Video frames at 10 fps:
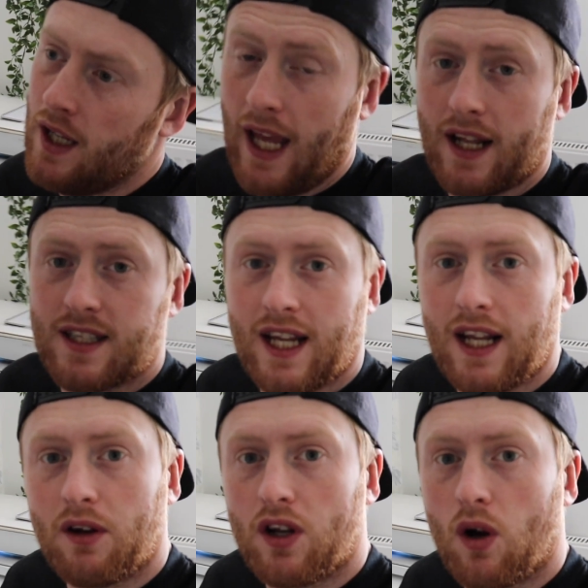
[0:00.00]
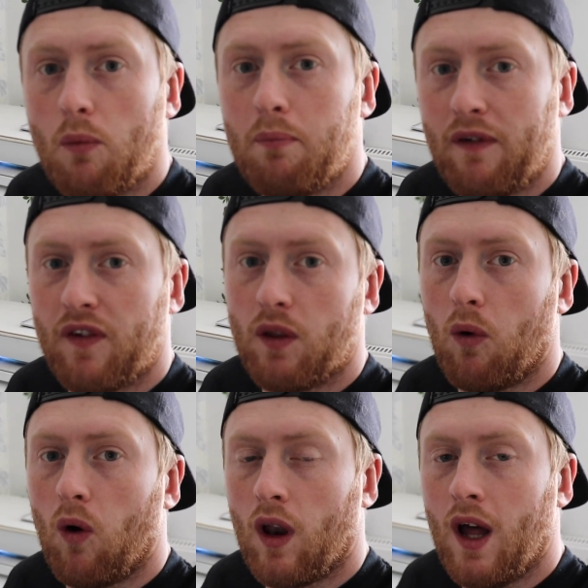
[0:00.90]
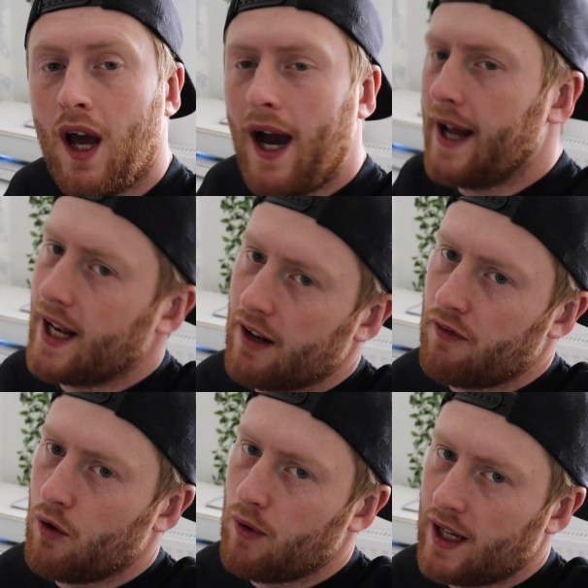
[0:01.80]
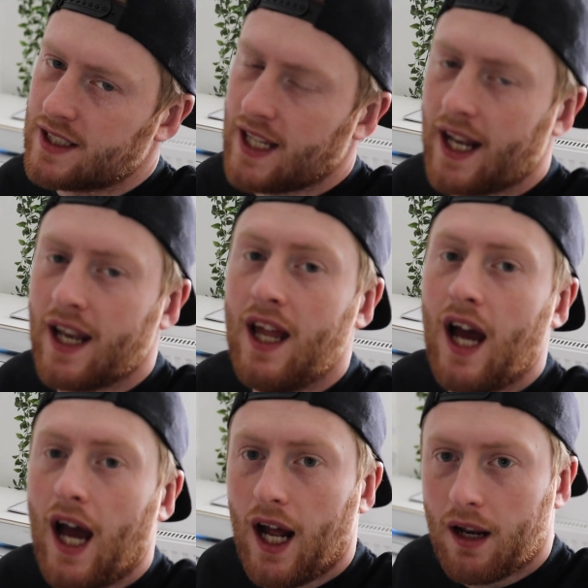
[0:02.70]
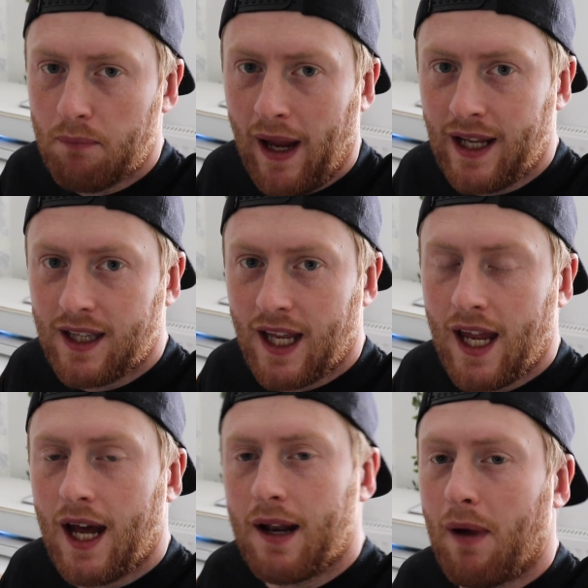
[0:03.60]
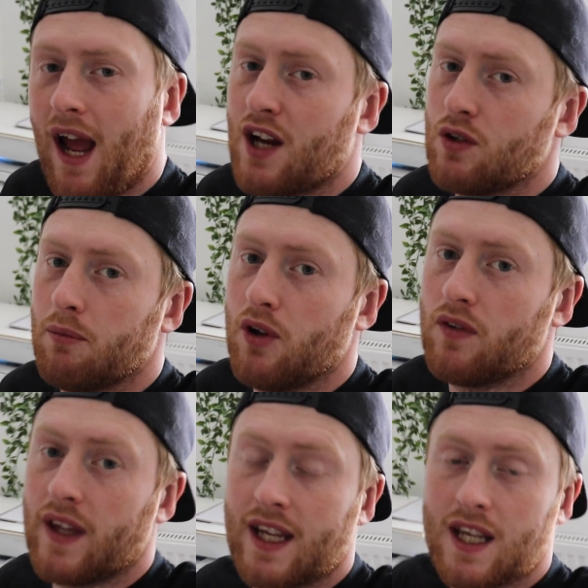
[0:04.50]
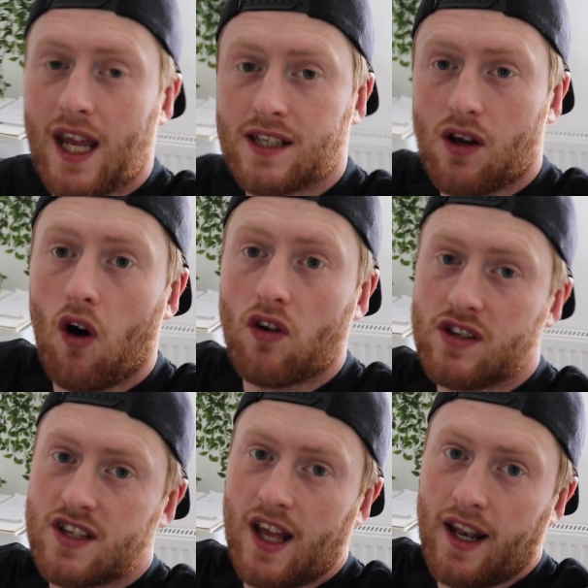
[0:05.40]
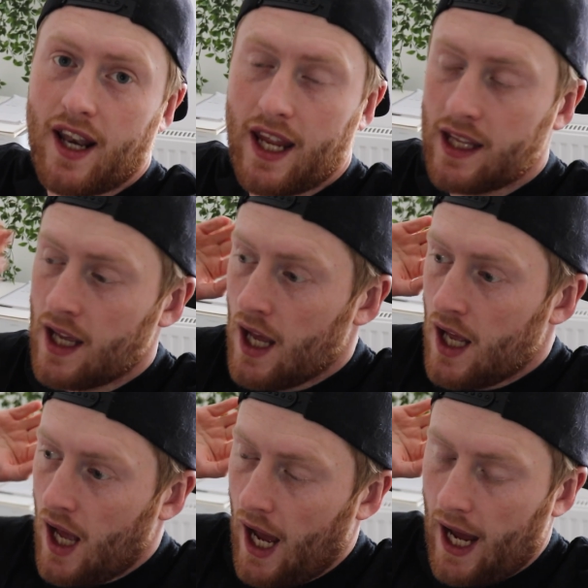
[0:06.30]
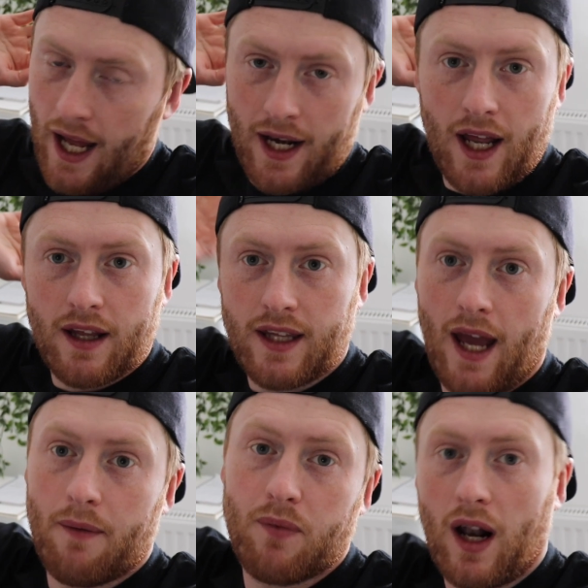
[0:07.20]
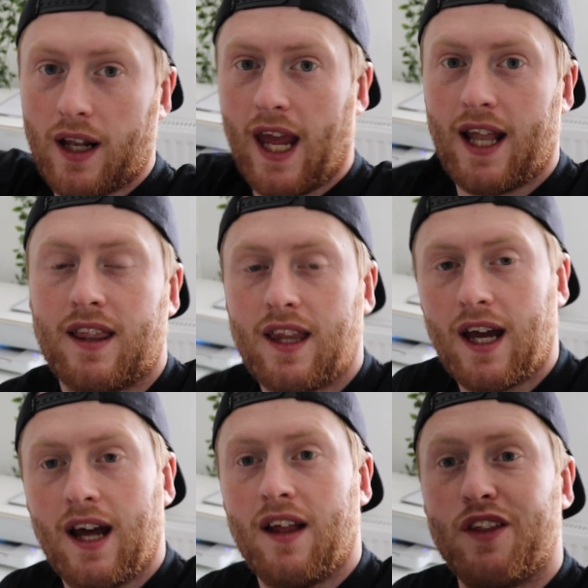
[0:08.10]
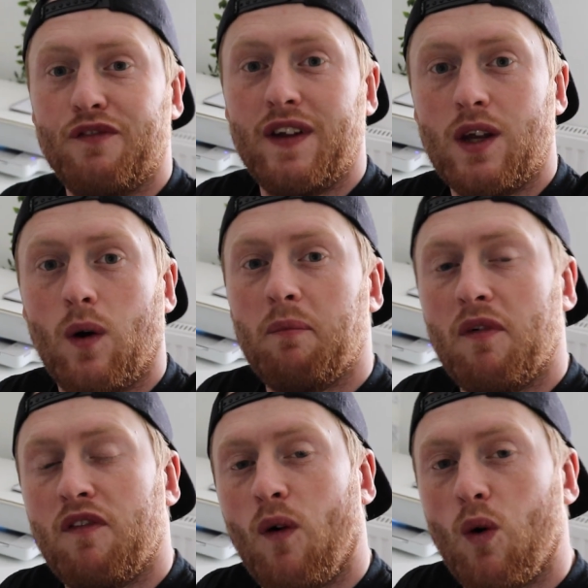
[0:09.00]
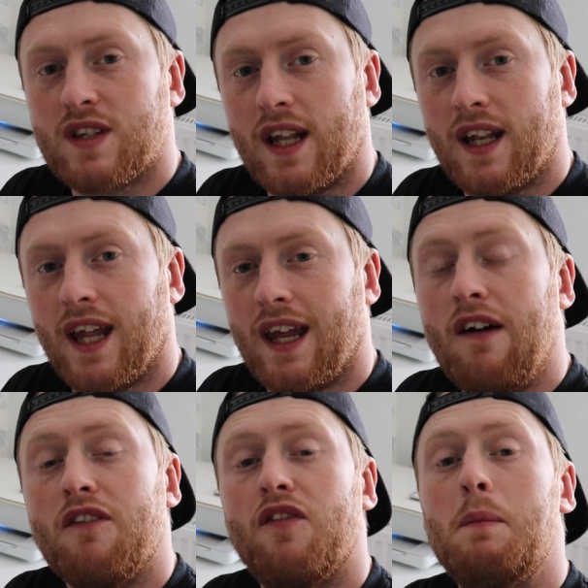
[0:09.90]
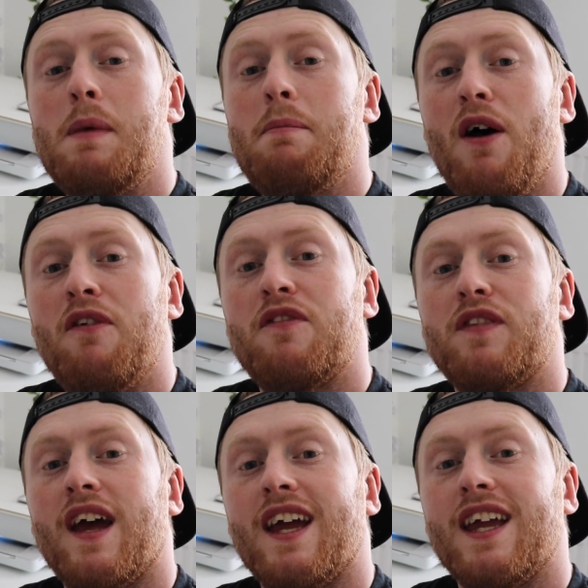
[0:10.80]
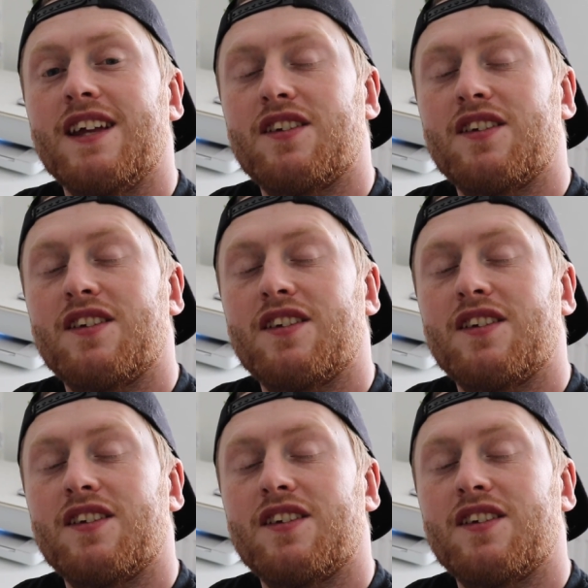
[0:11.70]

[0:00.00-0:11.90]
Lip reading: Yeah, tonight I'm going to go buffer the wall, and then a few nights in I'll paint it, and my actual birthday is on Sunday. And yeah, I'll get the video up for Sunday for my birthday.